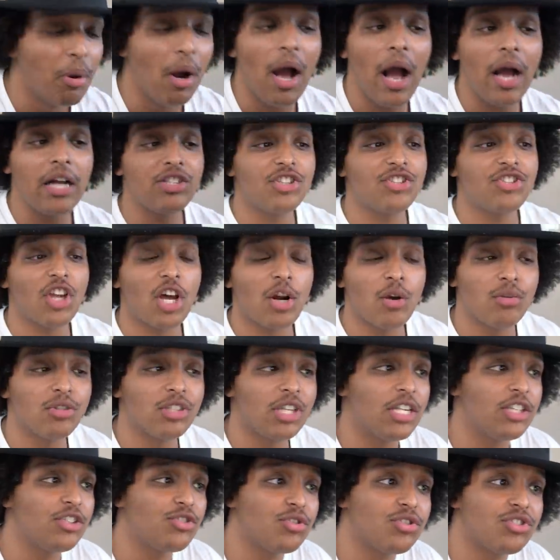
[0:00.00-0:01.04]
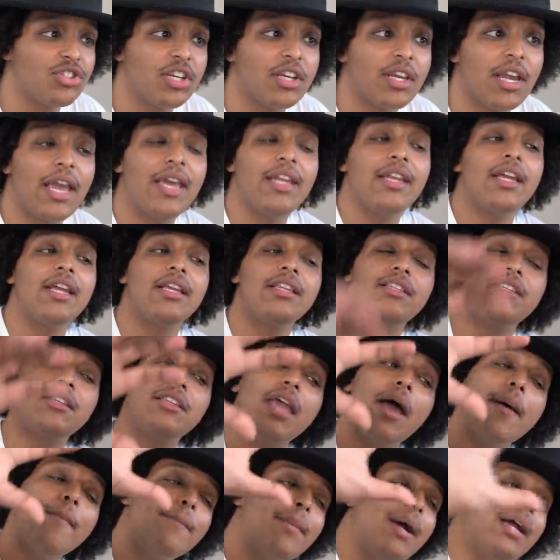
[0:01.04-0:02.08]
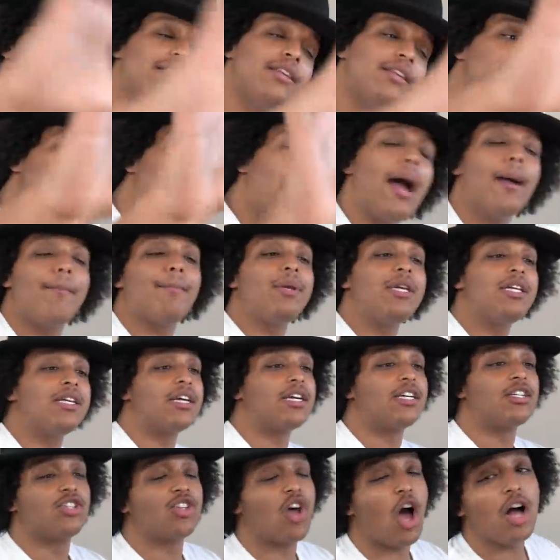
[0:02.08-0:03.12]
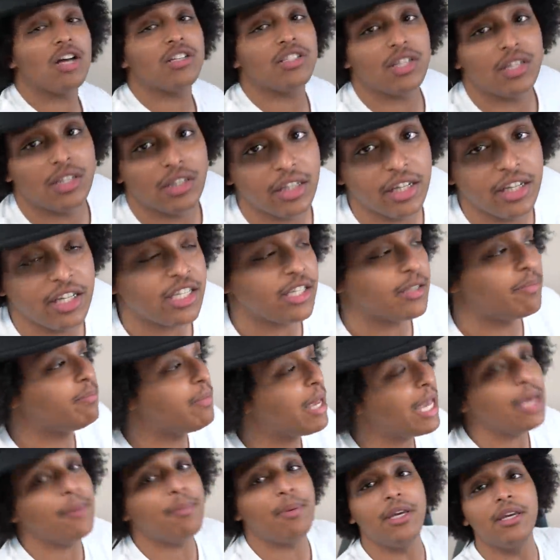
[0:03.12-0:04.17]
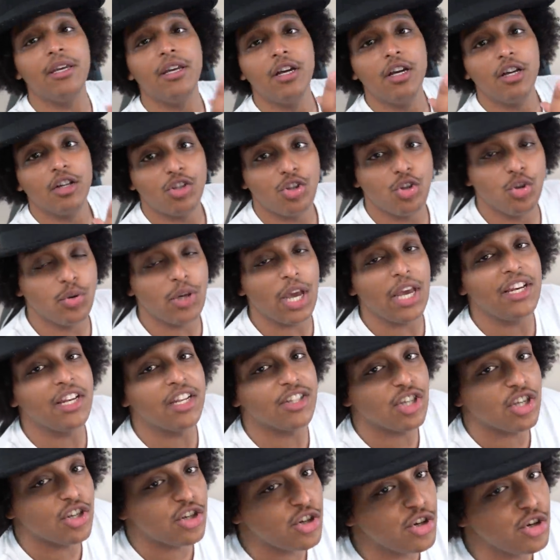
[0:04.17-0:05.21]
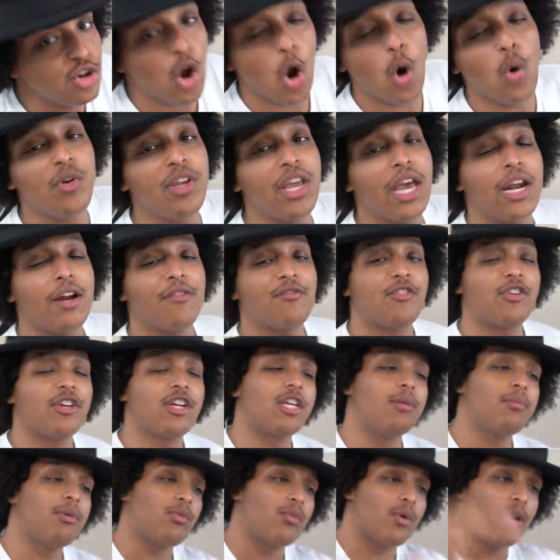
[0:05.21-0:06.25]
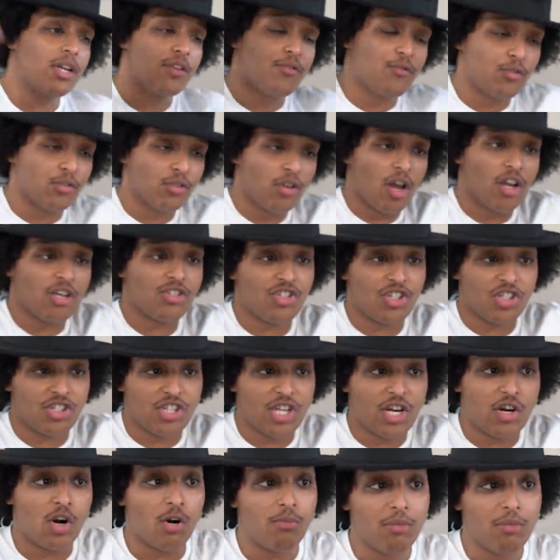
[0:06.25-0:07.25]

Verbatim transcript: But I just thought it was interesting, and that might not be an exhausted list. Maybe 2K doesn't know yet if they're gonna be ready for launch, etc.